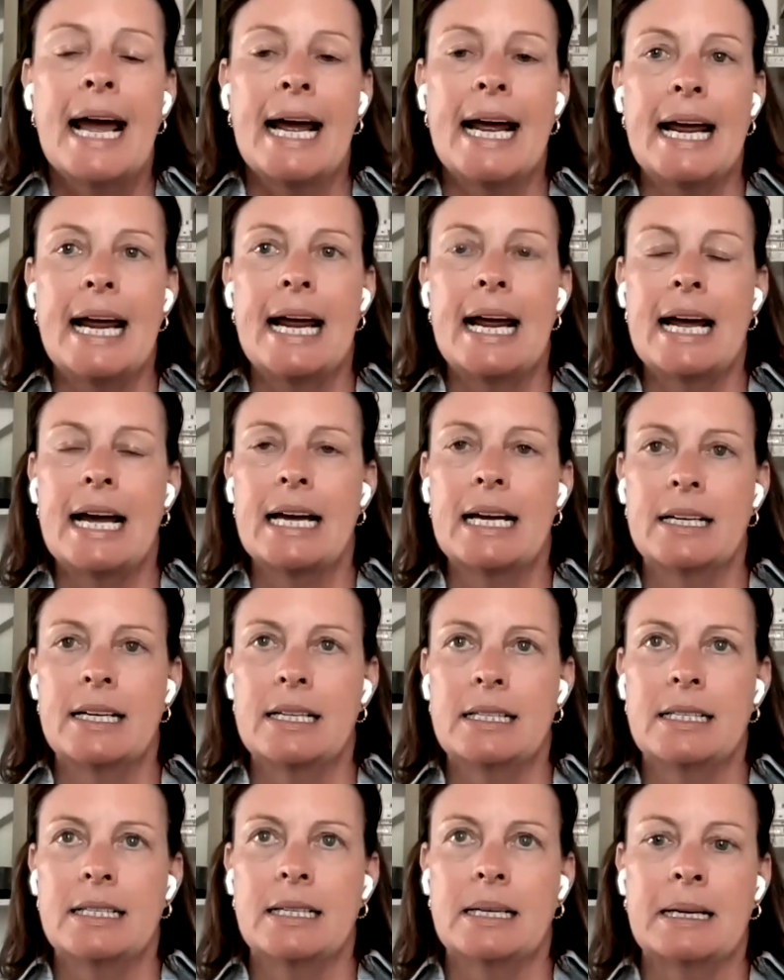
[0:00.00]

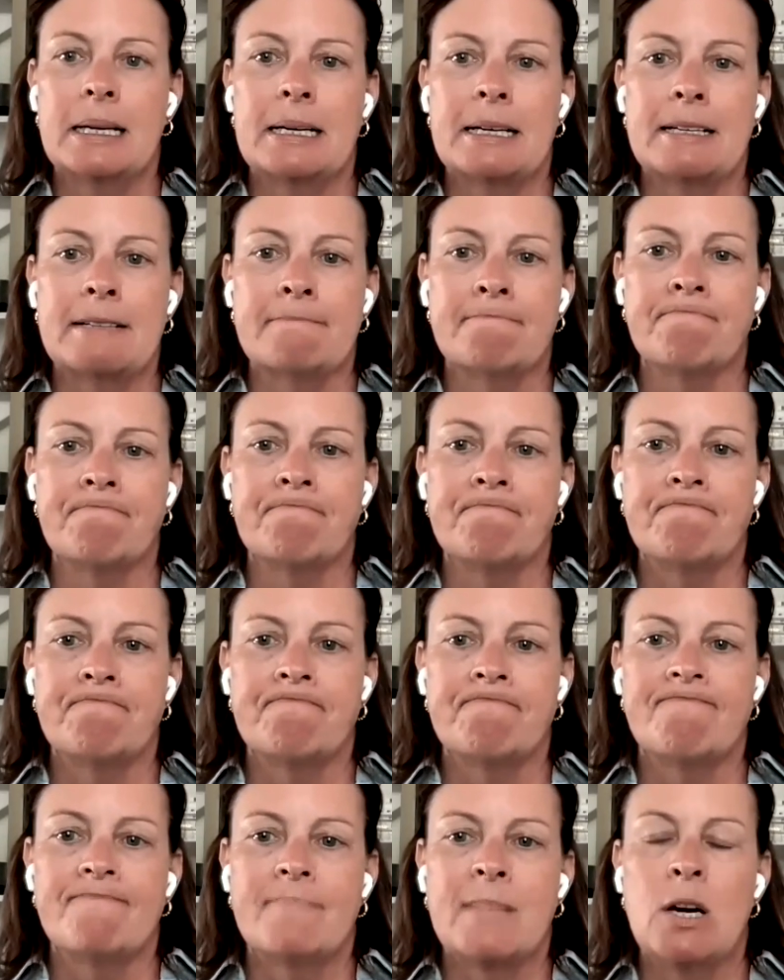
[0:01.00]
And,
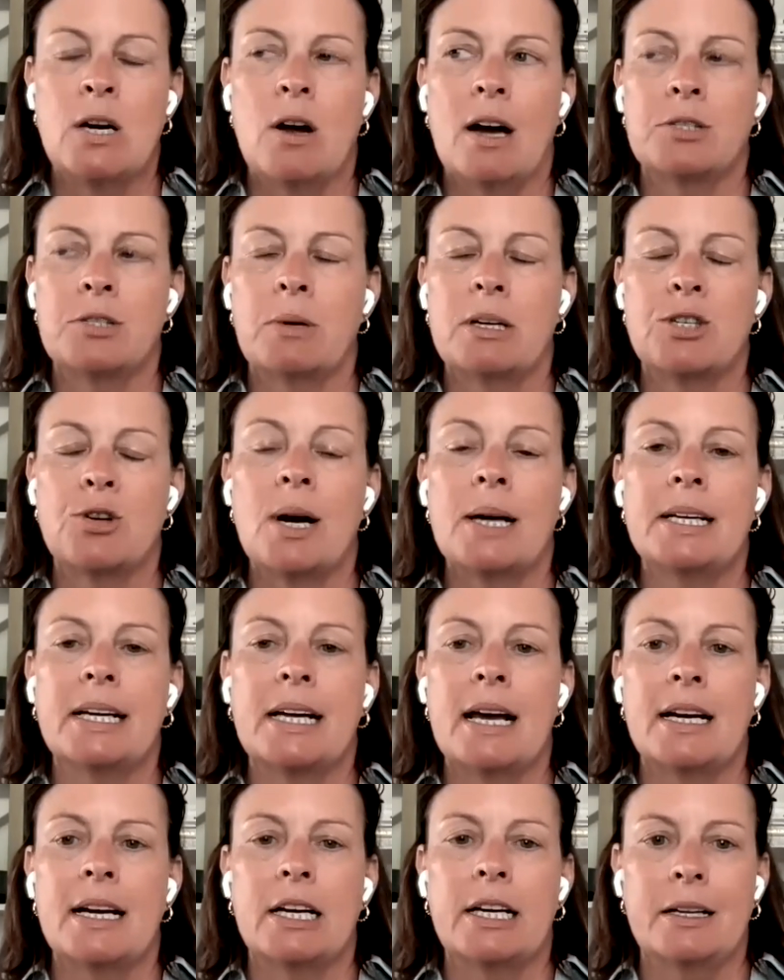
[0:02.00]
so I tried to
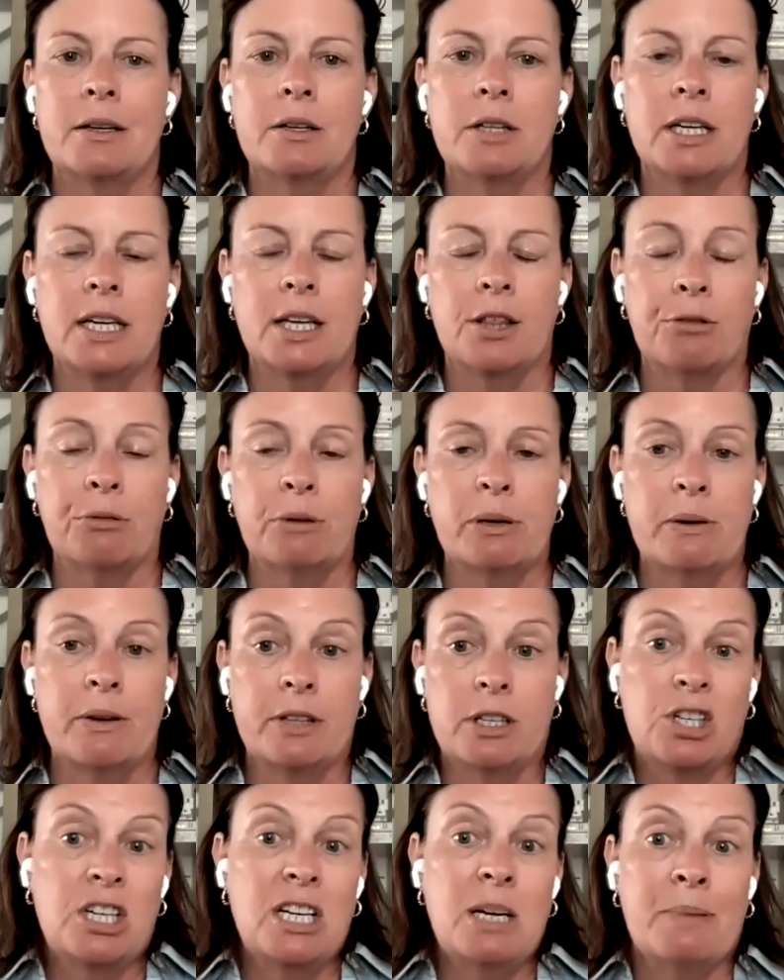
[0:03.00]
kind of get through on
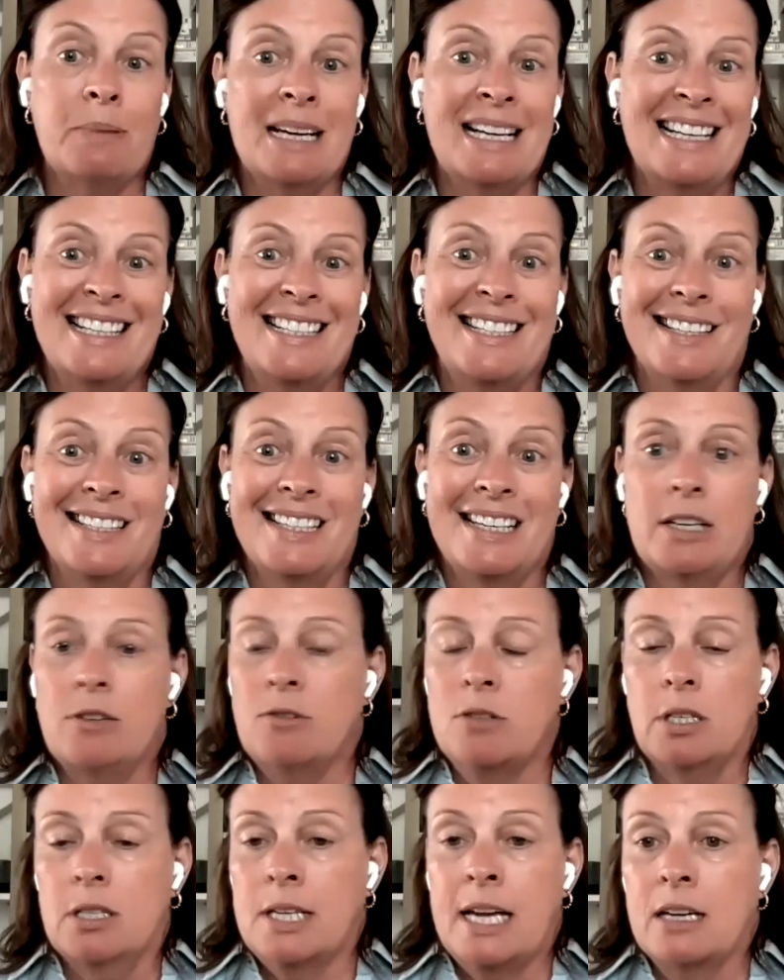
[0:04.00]
the cheap, and you
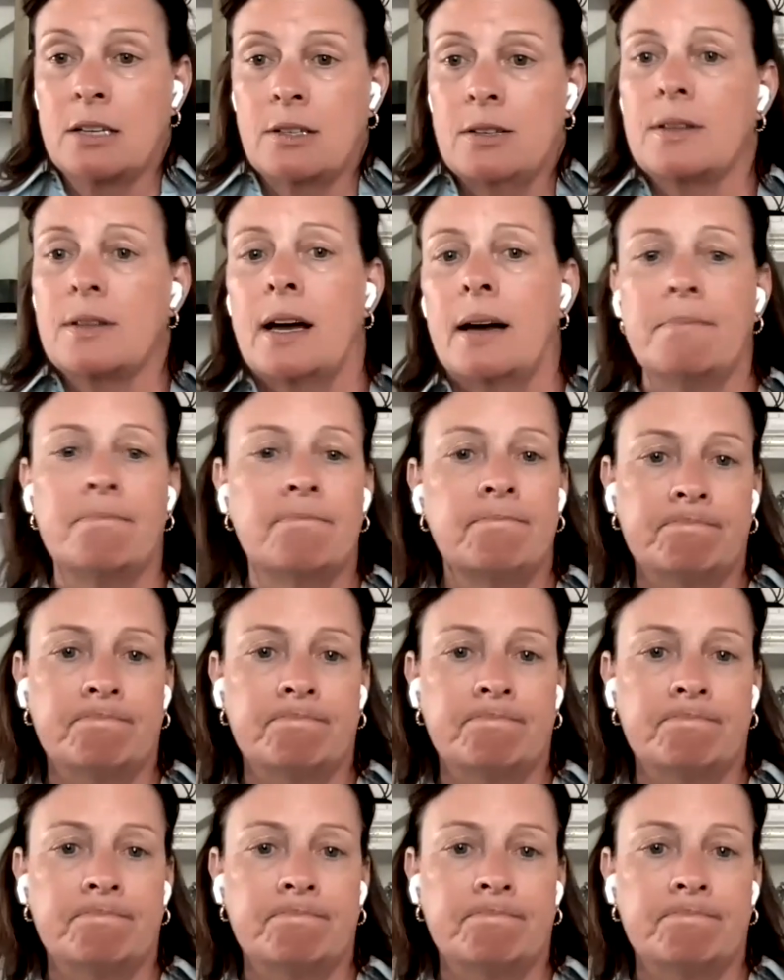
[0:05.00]
just can't do that.